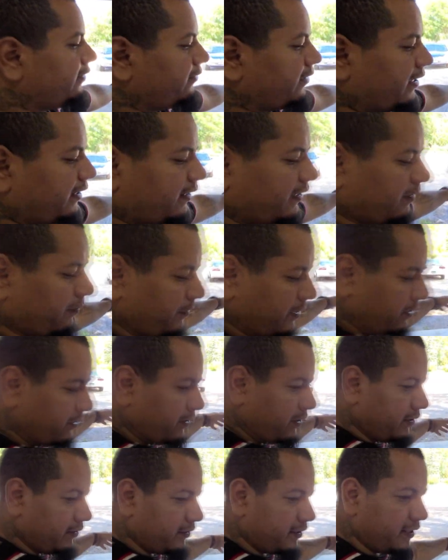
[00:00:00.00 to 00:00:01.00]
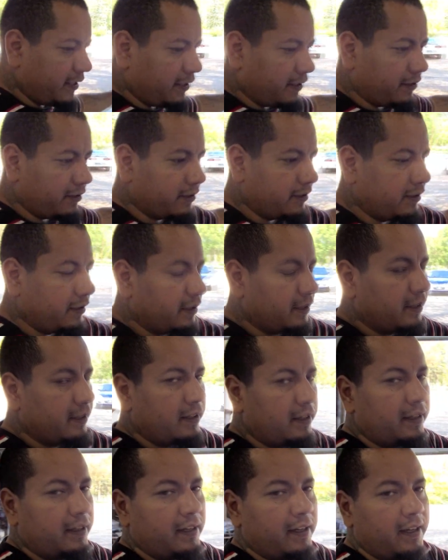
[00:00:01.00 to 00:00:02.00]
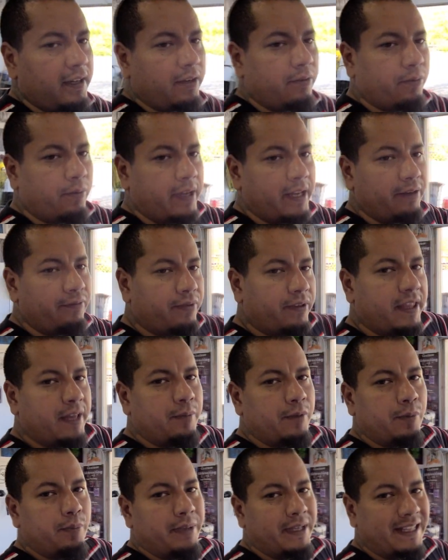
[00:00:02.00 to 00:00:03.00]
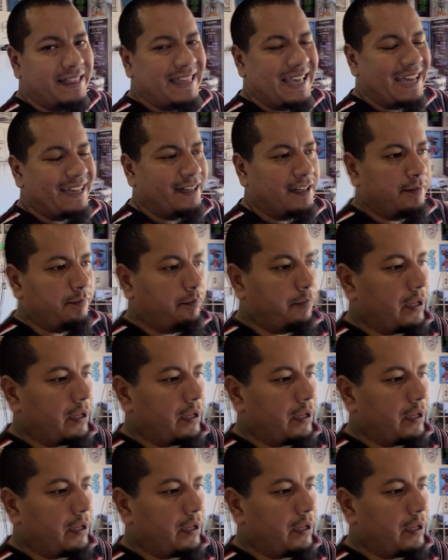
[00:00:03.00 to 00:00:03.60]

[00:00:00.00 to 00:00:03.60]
we got the Camaro out there, waiting for them to pick that up.